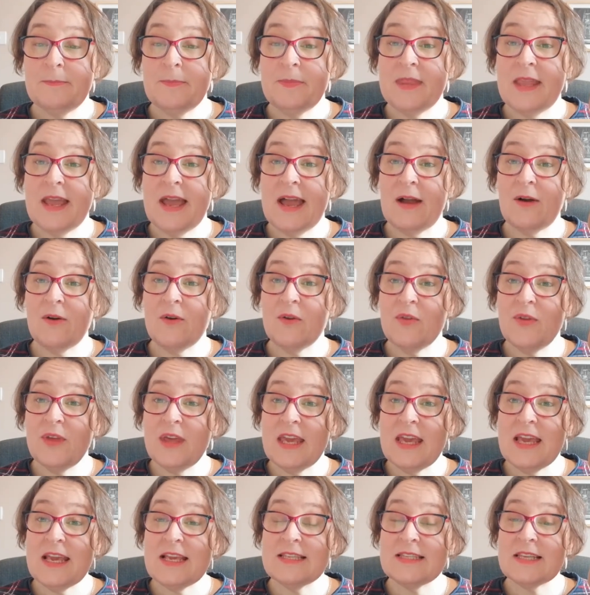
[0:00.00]
Now,
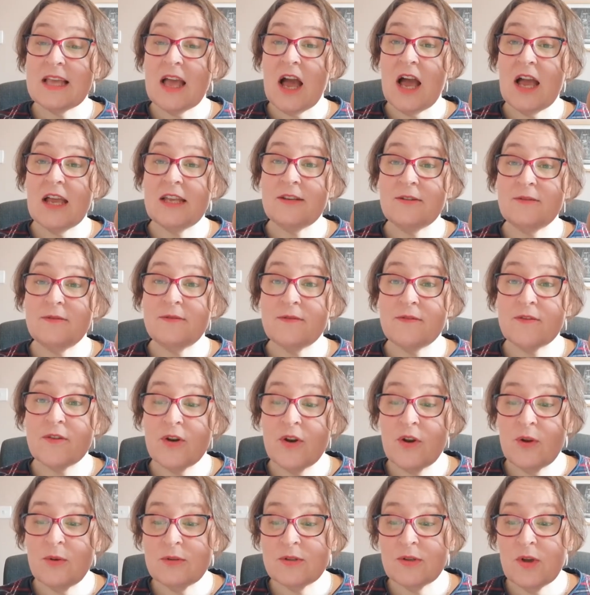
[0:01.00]
these kind of
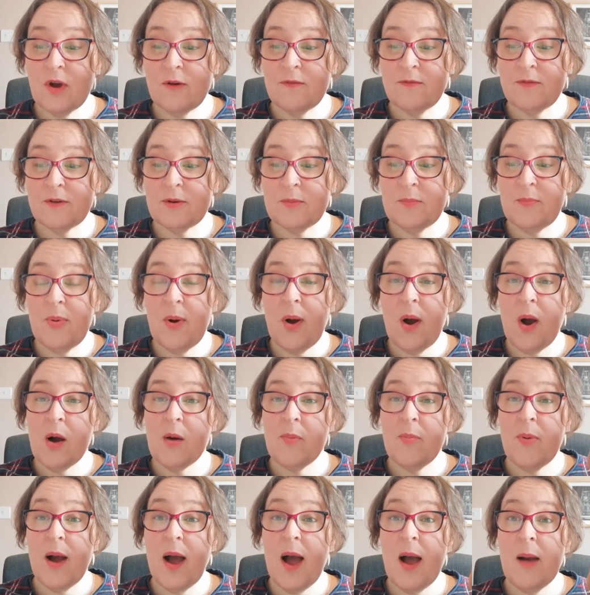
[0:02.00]
fruits often
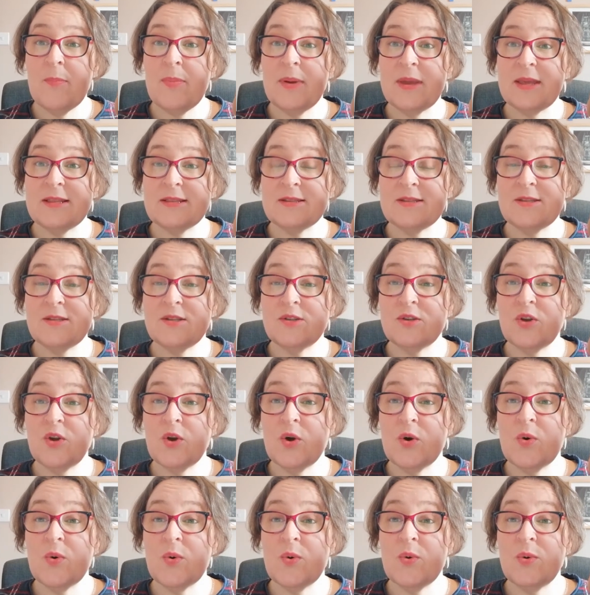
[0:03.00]
pop up in
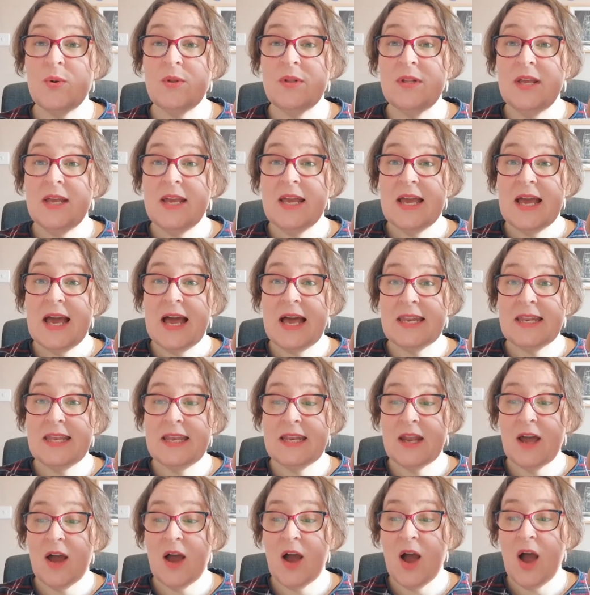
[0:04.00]
school and
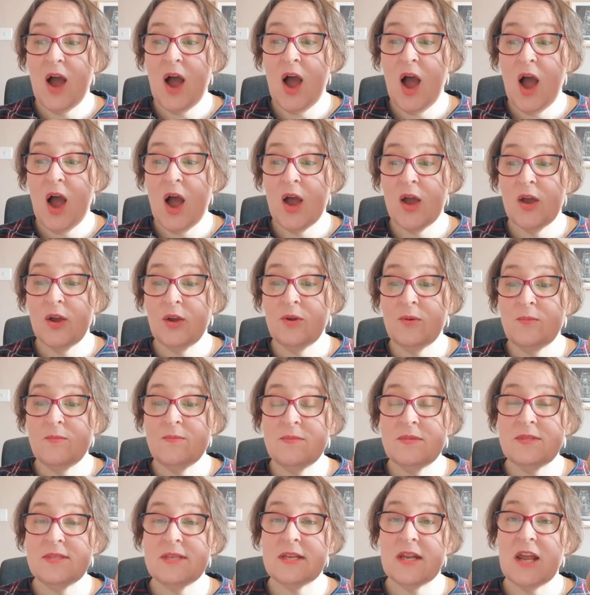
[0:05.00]
in our
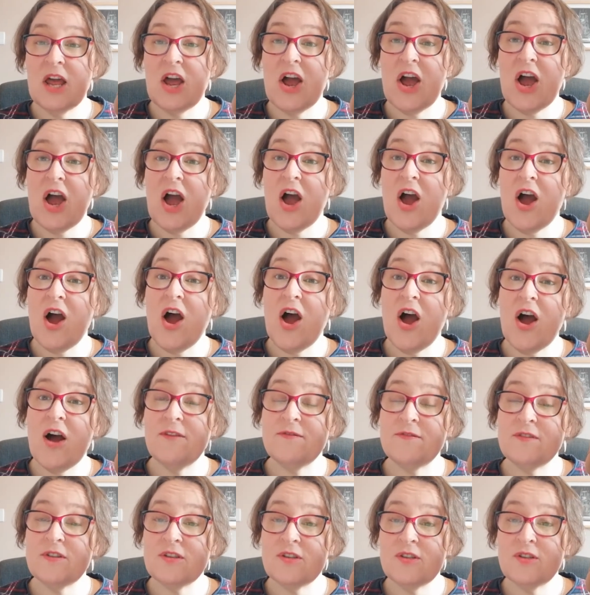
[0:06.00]
homes and our, our
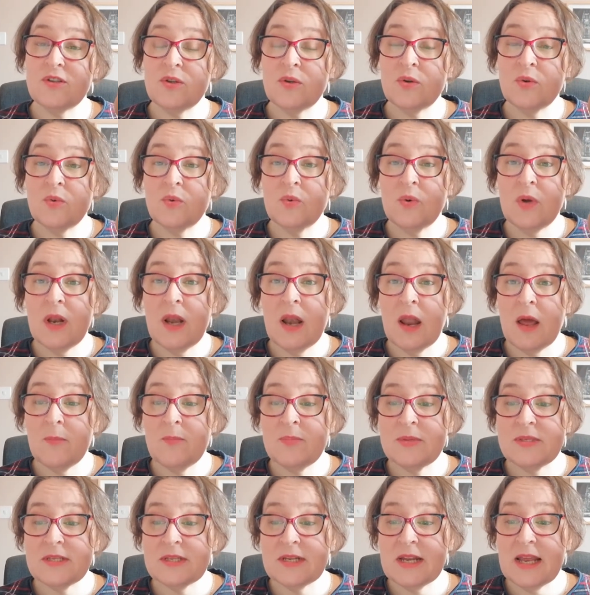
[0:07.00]
after-school
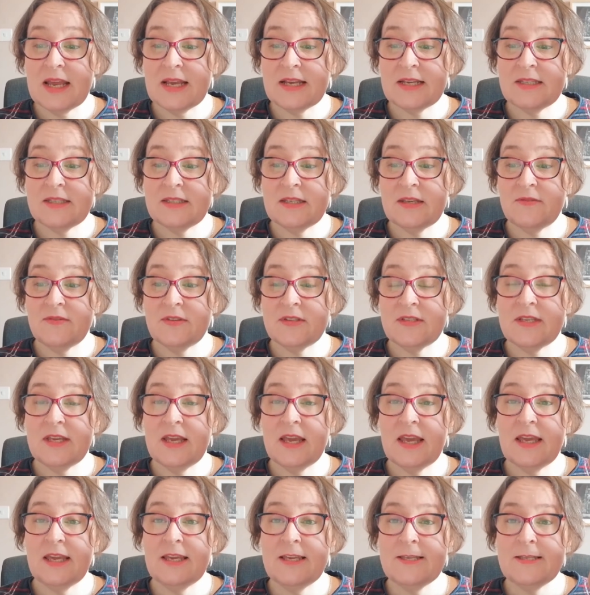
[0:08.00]
clubs and
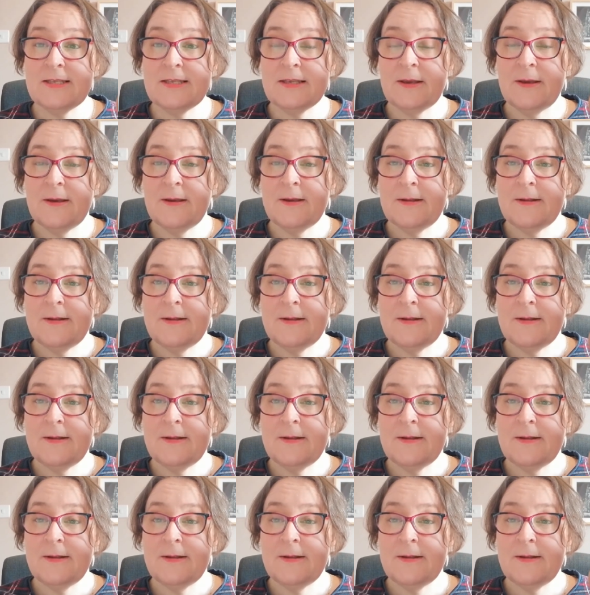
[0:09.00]
activities.